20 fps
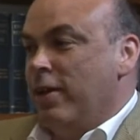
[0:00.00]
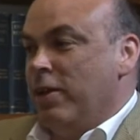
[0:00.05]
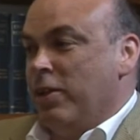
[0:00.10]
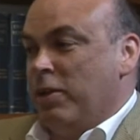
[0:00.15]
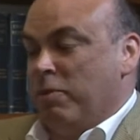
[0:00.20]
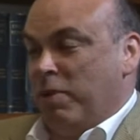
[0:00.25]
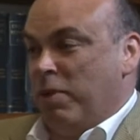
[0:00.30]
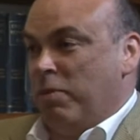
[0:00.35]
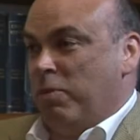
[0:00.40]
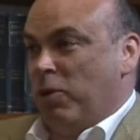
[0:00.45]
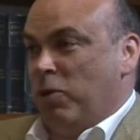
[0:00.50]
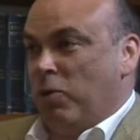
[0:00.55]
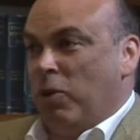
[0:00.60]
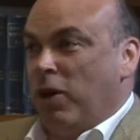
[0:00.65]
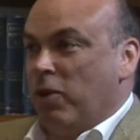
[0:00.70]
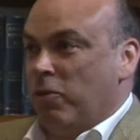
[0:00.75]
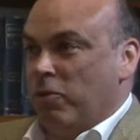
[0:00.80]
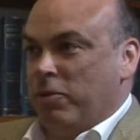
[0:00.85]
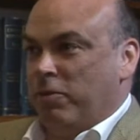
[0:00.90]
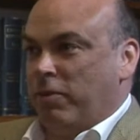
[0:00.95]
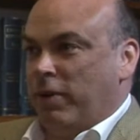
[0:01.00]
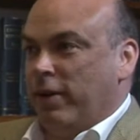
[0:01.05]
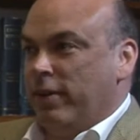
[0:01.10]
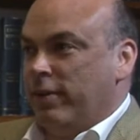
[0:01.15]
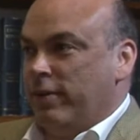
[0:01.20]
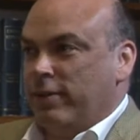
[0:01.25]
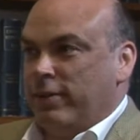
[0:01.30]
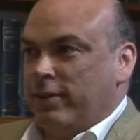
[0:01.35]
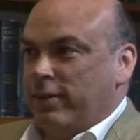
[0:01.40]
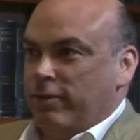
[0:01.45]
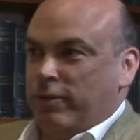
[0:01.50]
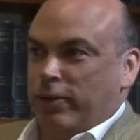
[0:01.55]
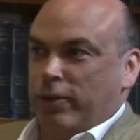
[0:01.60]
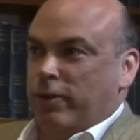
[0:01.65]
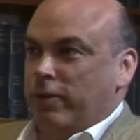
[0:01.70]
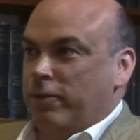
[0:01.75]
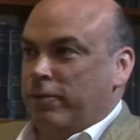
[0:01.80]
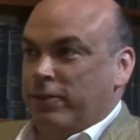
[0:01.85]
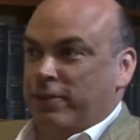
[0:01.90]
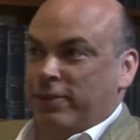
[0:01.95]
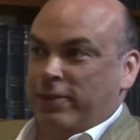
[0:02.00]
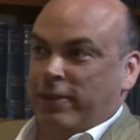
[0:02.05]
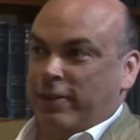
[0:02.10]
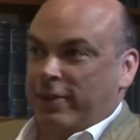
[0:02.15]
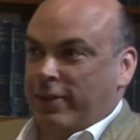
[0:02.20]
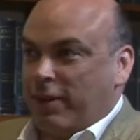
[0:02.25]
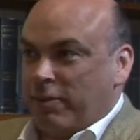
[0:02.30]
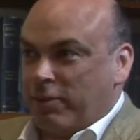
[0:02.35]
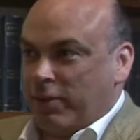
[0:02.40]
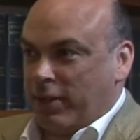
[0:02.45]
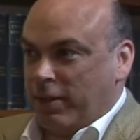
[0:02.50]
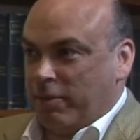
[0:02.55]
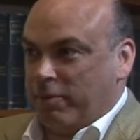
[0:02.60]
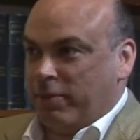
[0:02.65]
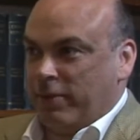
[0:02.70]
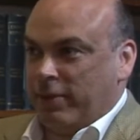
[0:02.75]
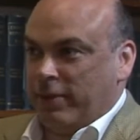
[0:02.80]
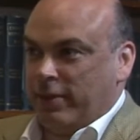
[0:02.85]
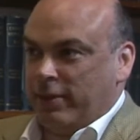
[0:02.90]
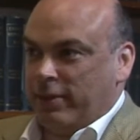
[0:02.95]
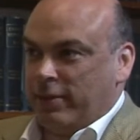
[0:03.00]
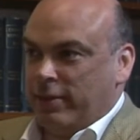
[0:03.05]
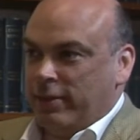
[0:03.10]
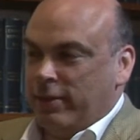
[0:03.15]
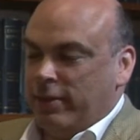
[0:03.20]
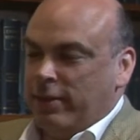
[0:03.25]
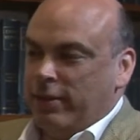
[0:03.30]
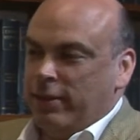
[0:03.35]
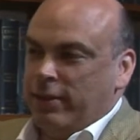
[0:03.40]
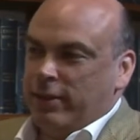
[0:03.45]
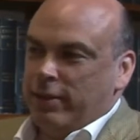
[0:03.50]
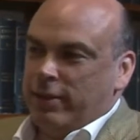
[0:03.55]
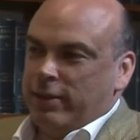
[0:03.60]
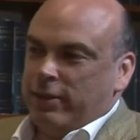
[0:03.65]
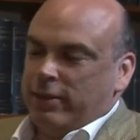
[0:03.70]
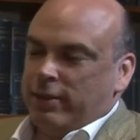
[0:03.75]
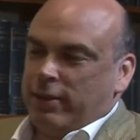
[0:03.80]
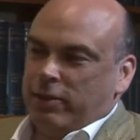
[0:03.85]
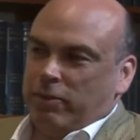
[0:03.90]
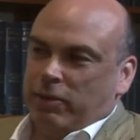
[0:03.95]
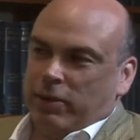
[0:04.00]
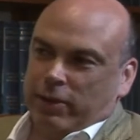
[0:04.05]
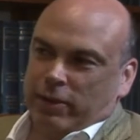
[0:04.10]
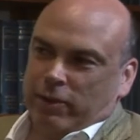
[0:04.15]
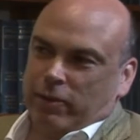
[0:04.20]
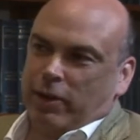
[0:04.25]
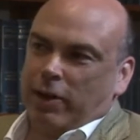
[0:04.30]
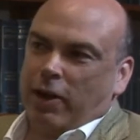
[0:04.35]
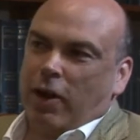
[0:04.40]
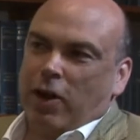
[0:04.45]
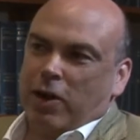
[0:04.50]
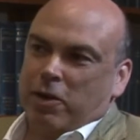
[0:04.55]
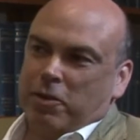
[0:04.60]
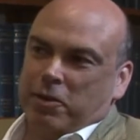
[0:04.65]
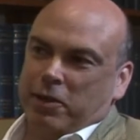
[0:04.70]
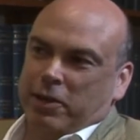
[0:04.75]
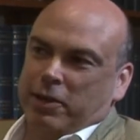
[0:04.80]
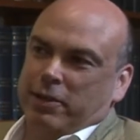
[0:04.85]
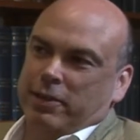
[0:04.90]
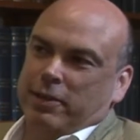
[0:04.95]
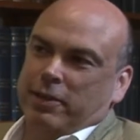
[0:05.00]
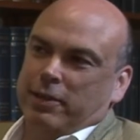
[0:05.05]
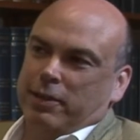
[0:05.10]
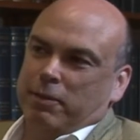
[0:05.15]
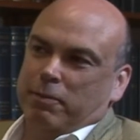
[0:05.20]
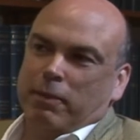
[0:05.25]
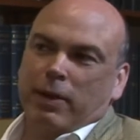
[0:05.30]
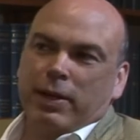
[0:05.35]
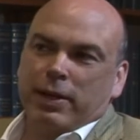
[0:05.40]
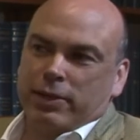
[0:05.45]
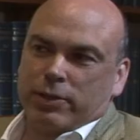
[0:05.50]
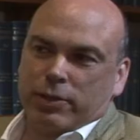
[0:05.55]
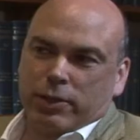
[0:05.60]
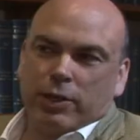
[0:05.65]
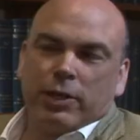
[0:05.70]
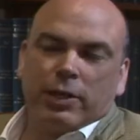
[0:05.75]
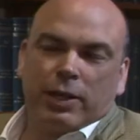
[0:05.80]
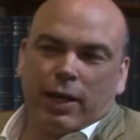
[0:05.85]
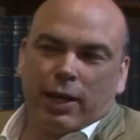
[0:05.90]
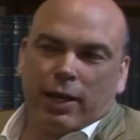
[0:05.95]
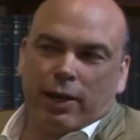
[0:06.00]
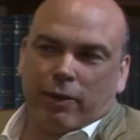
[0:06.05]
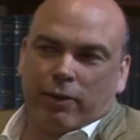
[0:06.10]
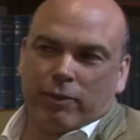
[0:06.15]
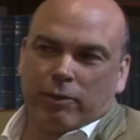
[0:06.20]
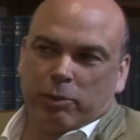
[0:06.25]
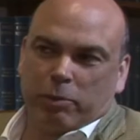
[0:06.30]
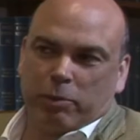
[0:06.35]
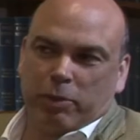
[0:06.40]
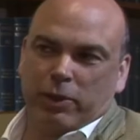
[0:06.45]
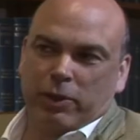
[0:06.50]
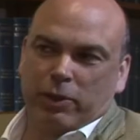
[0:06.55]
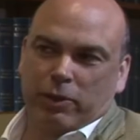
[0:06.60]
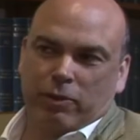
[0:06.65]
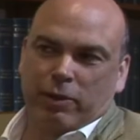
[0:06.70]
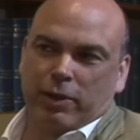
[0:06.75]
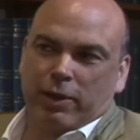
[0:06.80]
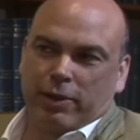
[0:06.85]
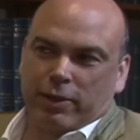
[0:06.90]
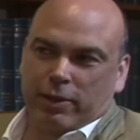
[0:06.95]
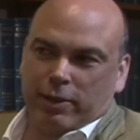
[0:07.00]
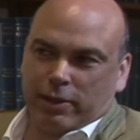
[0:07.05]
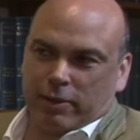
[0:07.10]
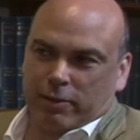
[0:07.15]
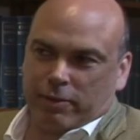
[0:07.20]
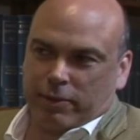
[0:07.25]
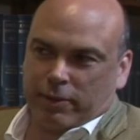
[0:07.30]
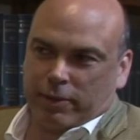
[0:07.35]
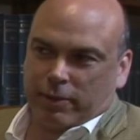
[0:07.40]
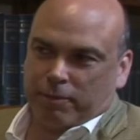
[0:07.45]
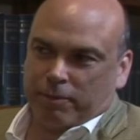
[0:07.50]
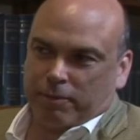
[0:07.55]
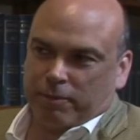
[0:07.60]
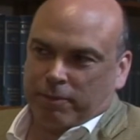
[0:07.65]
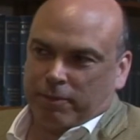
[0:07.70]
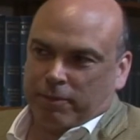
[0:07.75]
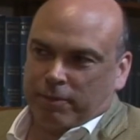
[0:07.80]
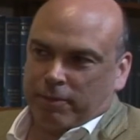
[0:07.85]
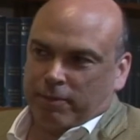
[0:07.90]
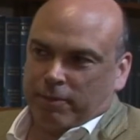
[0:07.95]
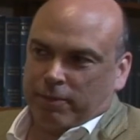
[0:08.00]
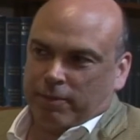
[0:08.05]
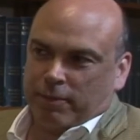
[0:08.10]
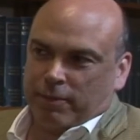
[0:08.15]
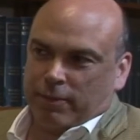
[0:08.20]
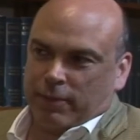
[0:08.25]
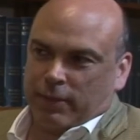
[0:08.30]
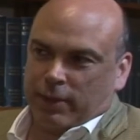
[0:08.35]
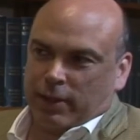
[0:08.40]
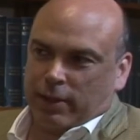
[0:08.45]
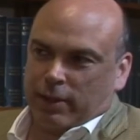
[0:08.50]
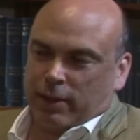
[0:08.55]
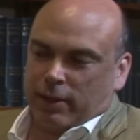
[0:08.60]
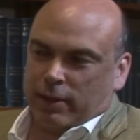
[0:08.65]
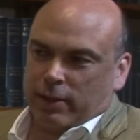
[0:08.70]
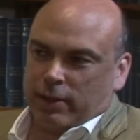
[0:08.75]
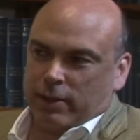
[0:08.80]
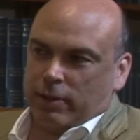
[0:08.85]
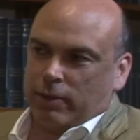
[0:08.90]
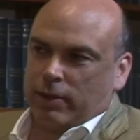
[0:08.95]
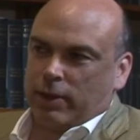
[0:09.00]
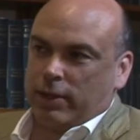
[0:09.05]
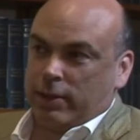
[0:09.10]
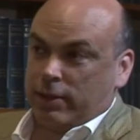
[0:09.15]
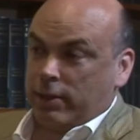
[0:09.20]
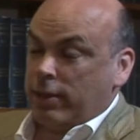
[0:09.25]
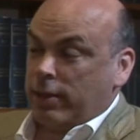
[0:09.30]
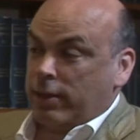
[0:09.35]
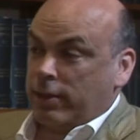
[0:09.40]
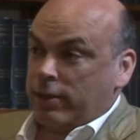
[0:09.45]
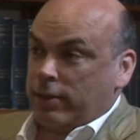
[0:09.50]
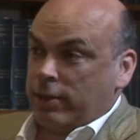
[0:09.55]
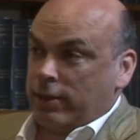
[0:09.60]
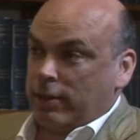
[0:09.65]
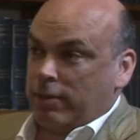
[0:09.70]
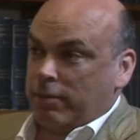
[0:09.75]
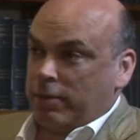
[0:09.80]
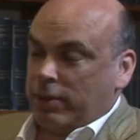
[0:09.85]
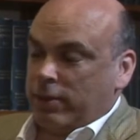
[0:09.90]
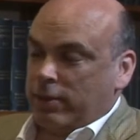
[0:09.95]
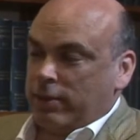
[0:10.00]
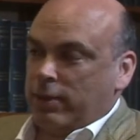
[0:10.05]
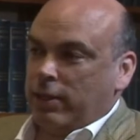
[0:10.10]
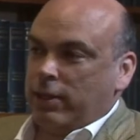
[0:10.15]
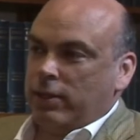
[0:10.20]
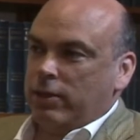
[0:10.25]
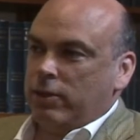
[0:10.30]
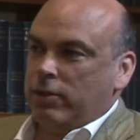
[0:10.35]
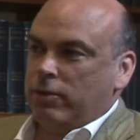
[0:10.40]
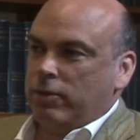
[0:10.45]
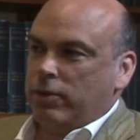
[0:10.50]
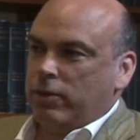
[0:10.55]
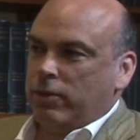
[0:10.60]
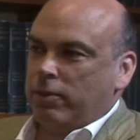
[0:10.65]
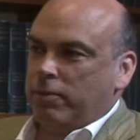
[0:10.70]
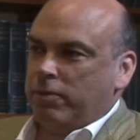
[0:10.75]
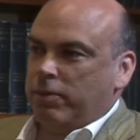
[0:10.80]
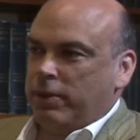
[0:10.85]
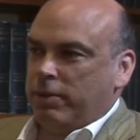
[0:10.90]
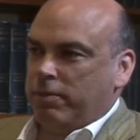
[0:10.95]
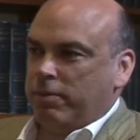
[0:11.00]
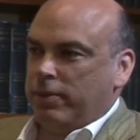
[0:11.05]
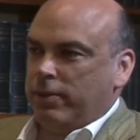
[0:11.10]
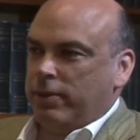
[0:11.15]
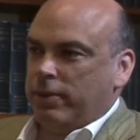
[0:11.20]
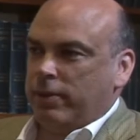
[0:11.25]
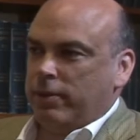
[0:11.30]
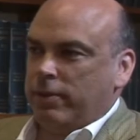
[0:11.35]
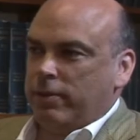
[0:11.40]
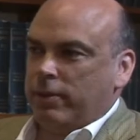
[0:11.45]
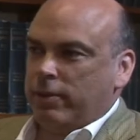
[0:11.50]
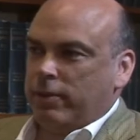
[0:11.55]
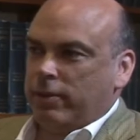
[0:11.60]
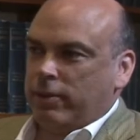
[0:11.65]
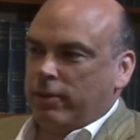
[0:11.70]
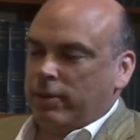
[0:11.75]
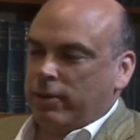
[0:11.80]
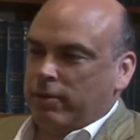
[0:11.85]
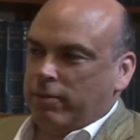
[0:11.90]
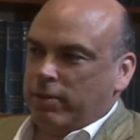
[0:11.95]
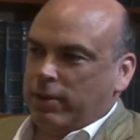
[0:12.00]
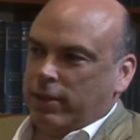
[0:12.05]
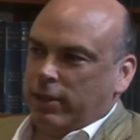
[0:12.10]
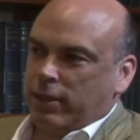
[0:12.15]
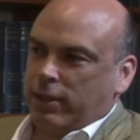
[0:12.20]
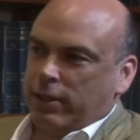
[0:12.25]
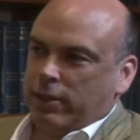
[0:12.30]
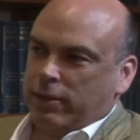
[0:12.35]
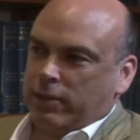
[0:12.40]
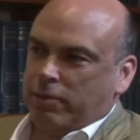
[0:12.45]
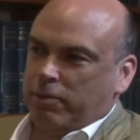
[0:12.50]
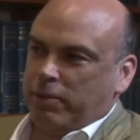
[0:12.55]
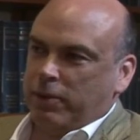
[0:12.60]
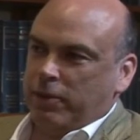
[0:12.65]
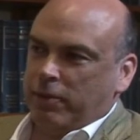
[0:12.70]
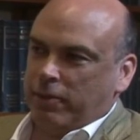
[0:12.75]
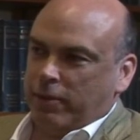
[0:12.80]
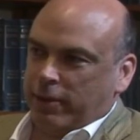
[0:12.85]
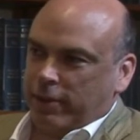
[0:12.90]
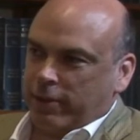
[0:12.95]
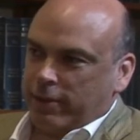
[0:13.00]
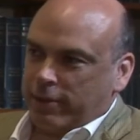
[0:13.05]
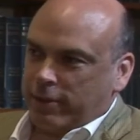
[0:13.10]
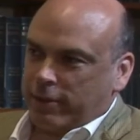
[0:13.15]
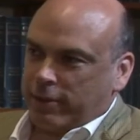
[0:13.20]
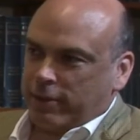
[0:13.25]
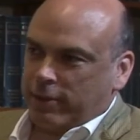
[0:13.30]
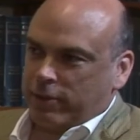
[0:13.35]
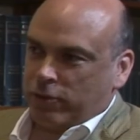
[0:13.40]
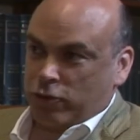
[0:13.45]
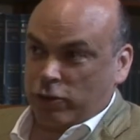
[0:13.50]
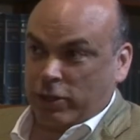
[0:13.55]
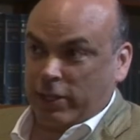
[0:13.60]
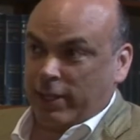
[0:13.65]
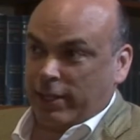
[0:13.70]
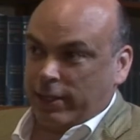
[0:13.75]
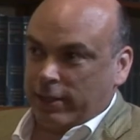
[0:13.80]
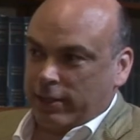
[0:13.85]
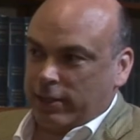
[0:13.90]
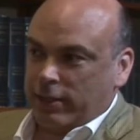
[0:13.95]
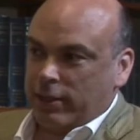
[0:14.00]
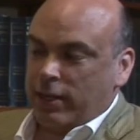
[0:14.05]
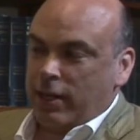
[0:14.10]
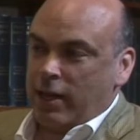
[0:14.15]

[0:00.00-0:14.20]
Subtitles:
The people who aren't with us have gone off and started other companies. So one of the great ironies is it may turn out to be a great thing for the UK tech scene, because now you've got people who are incredibly experienced, trained,